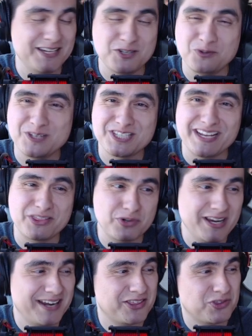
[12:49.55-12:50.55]
I do wish I
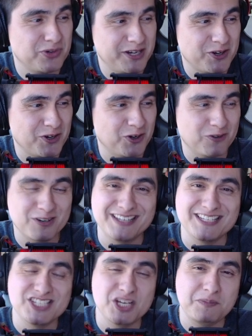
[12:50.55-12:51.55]
3 out of 3'd her over
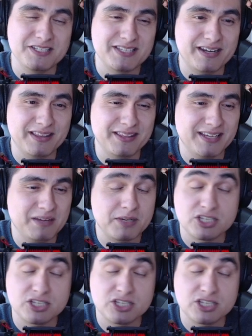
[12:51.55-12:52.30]
on the JP side of the game,